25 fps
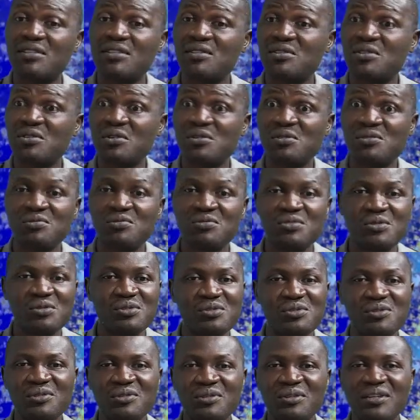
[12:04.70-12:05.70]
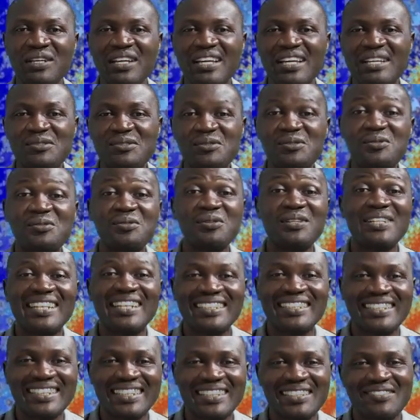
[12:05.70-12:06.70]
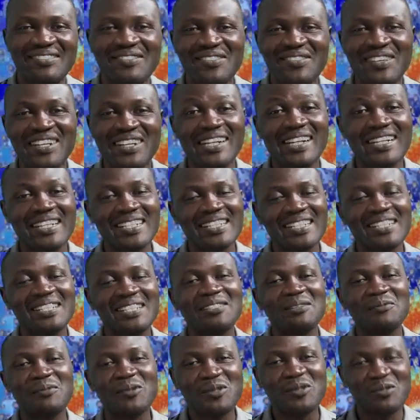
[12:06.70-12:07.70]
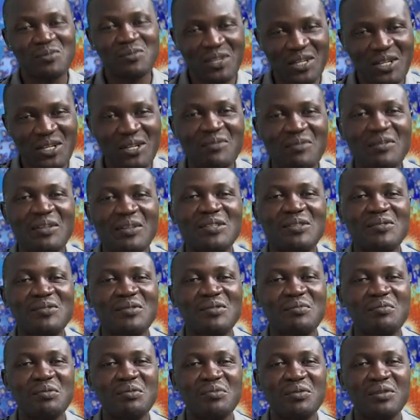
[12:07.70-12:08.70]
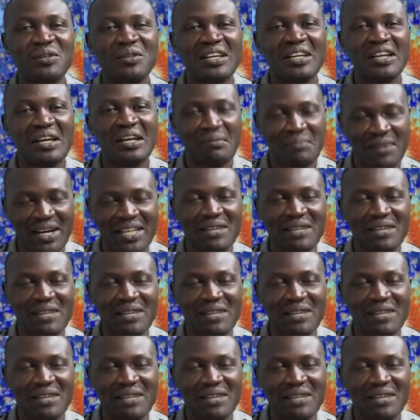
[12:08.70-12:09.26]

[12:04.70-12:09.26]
to do nothing. Whereas it's supposed to be a government of the people, by the